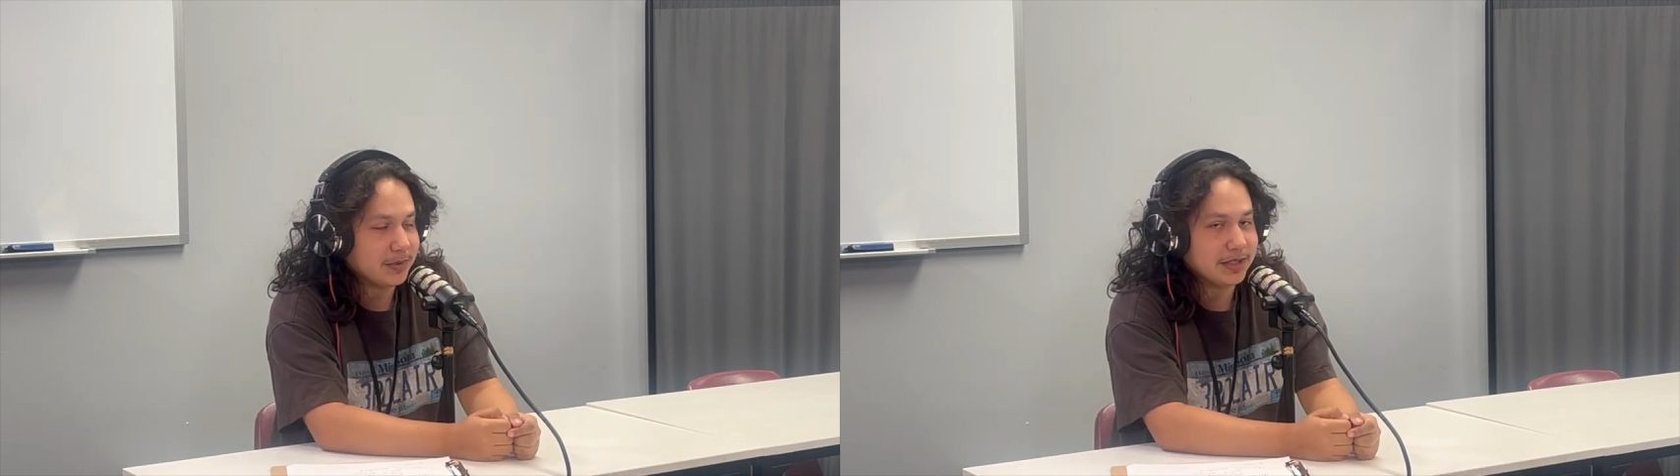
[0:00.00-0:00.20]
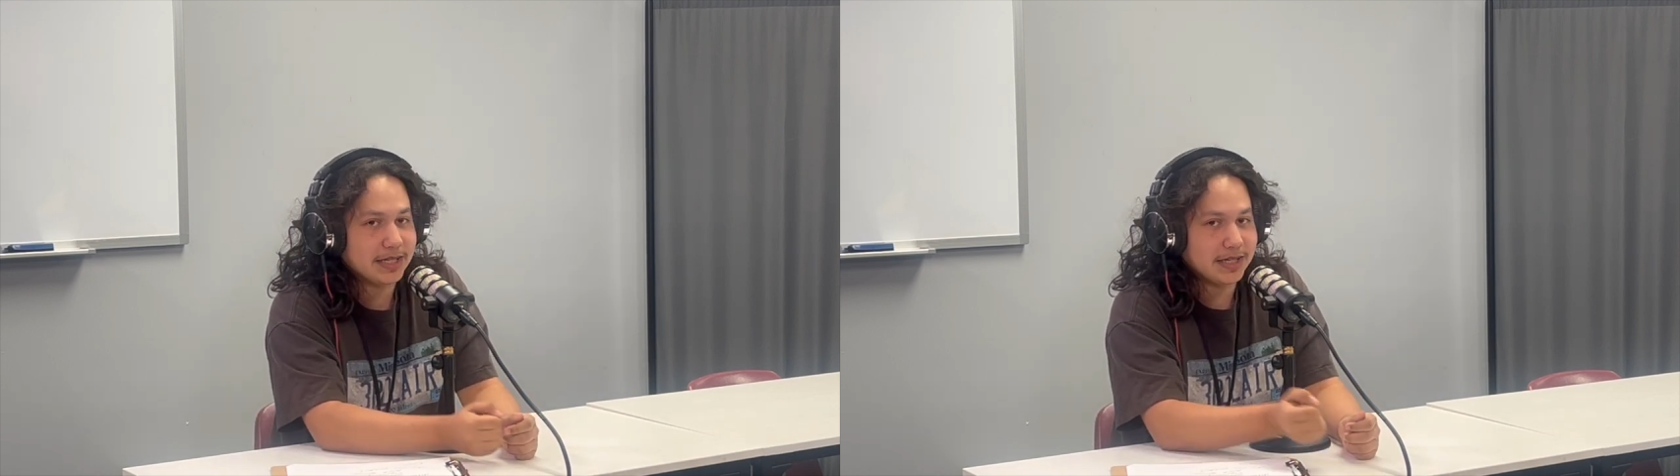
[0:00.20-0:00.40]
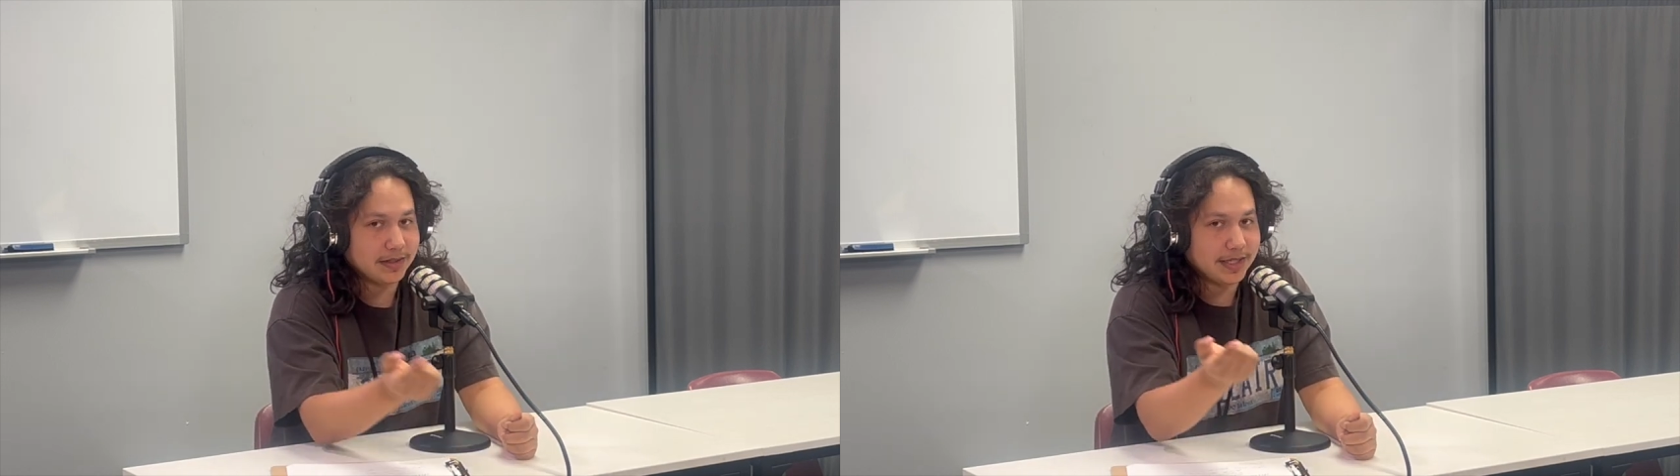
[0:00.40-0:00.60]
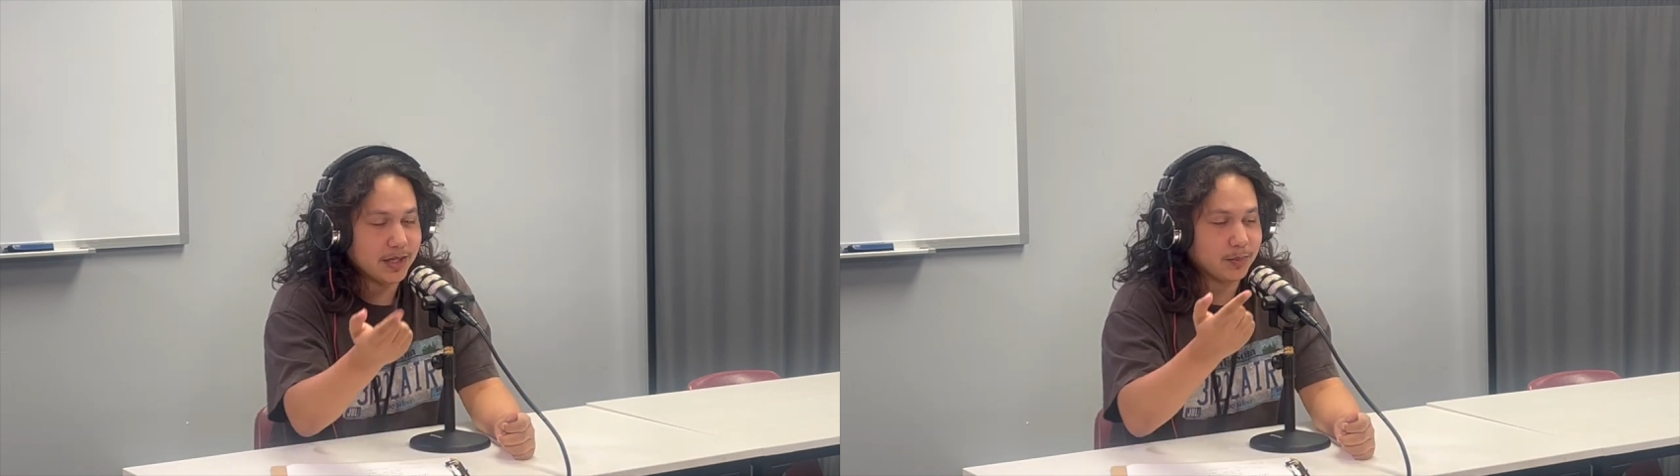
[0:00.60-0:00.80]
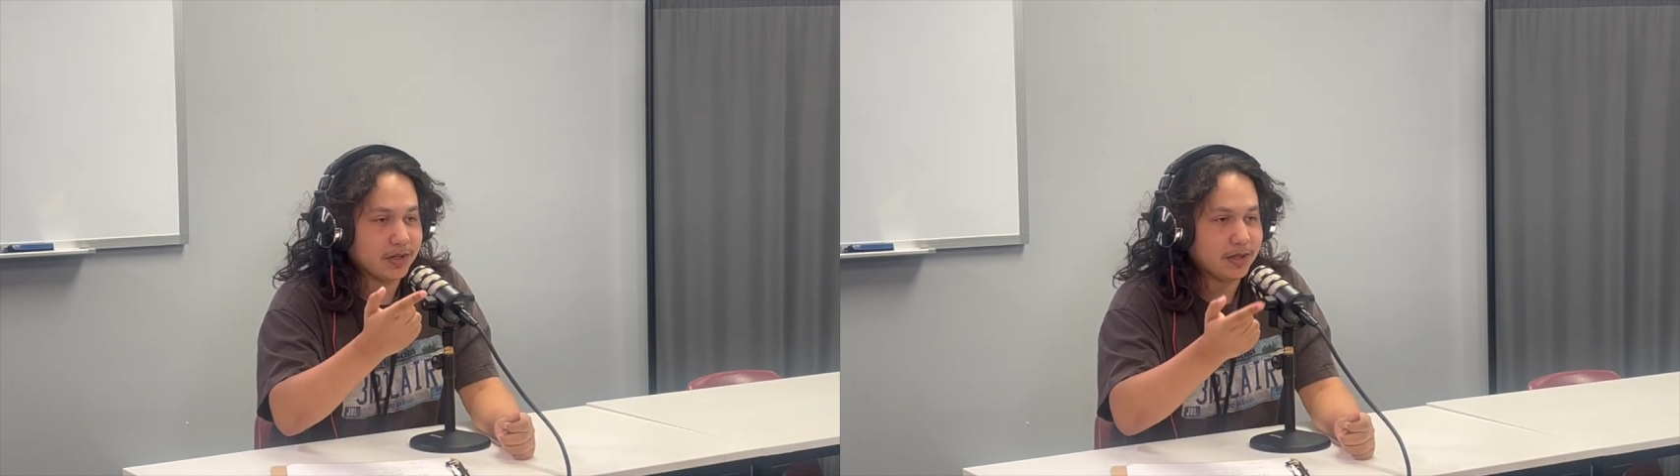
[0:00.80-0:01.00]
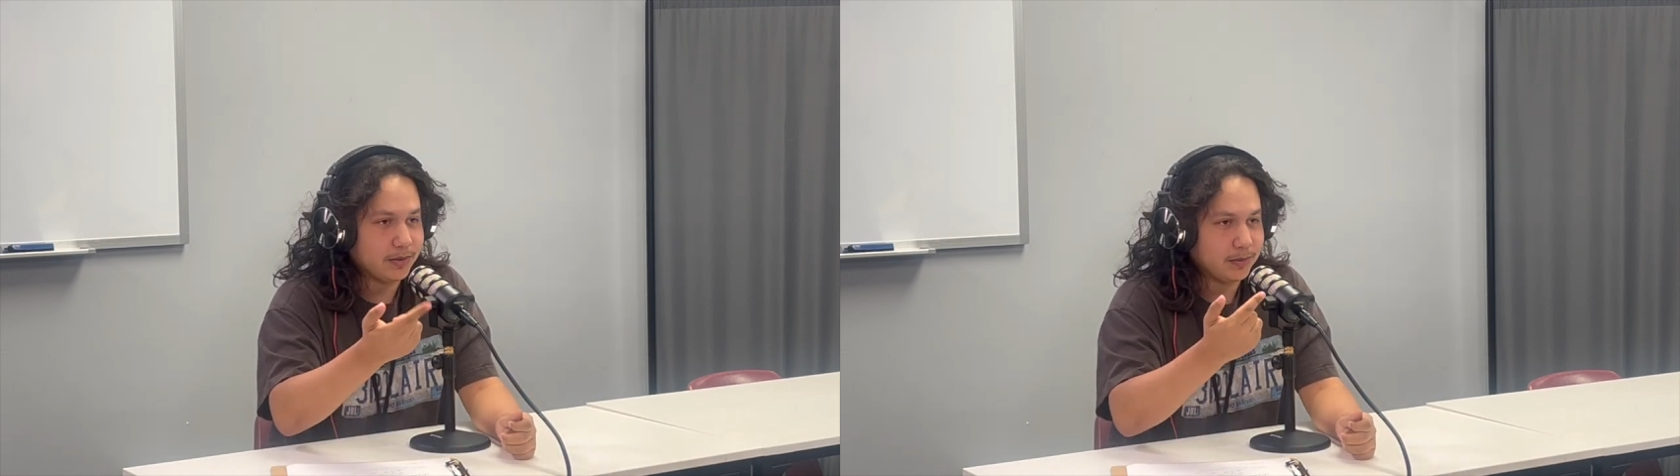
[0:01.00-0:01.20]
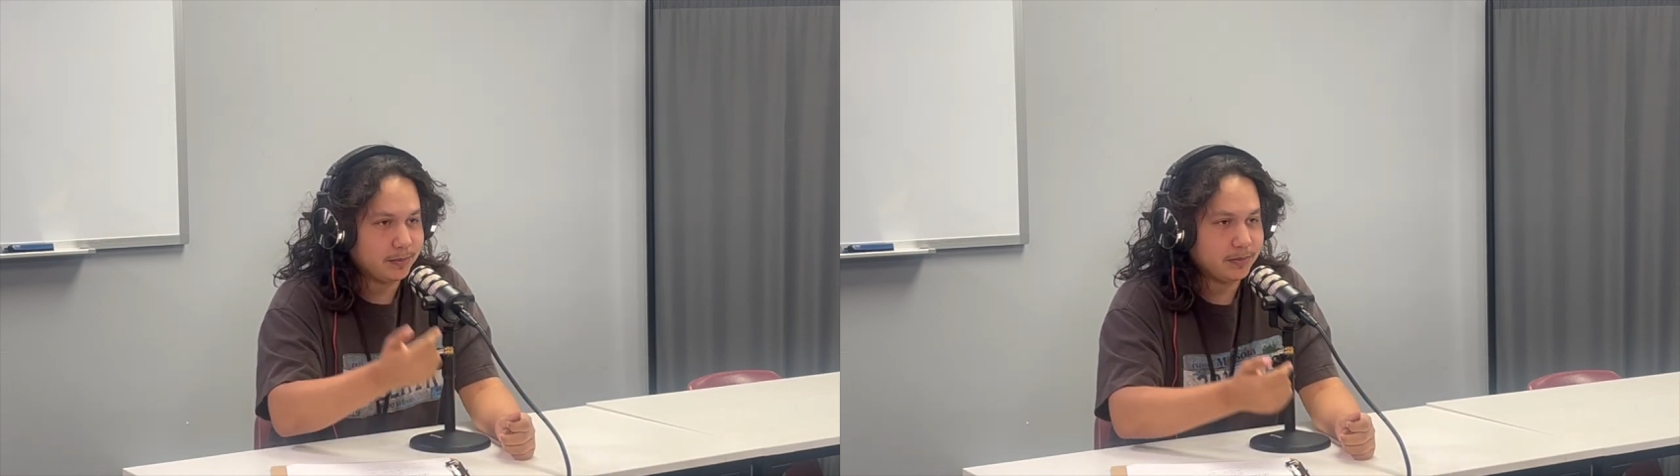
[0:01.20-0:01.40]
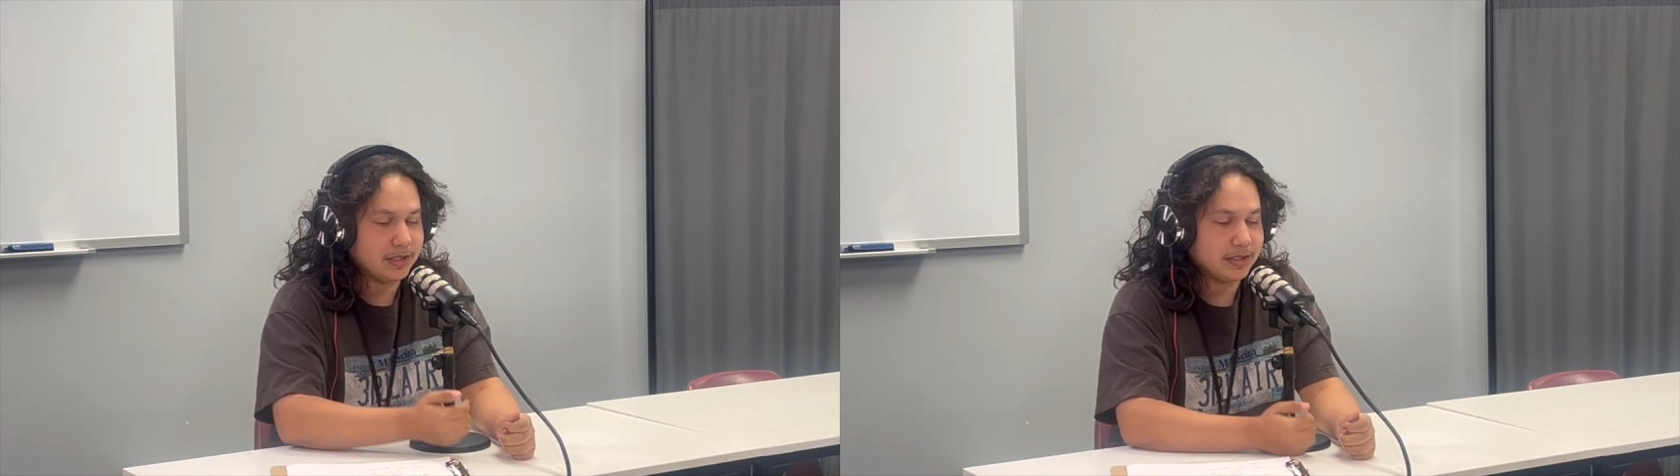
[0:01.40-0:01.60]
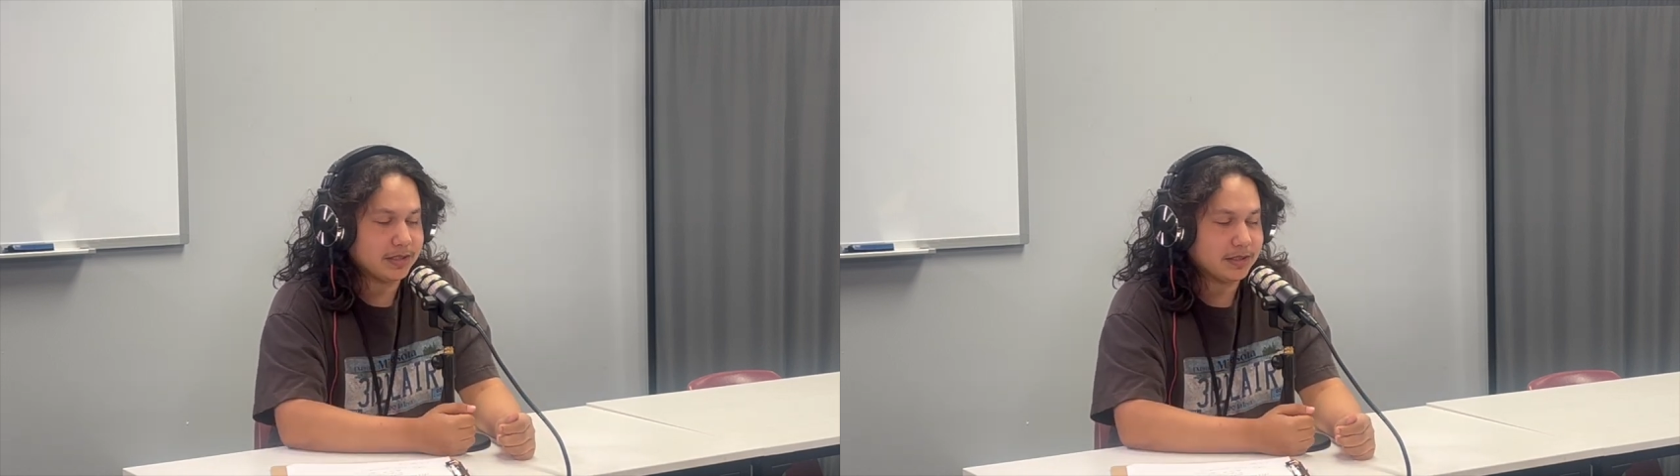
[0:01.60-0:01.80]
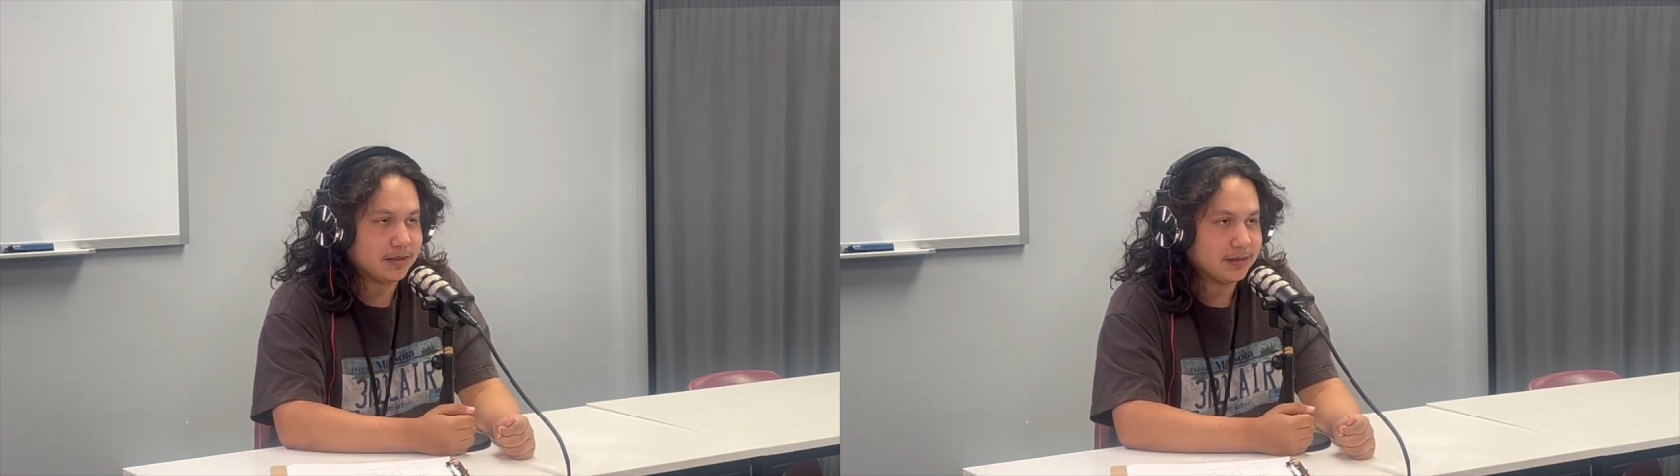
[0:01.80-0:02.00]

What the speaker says: could have a camera out and I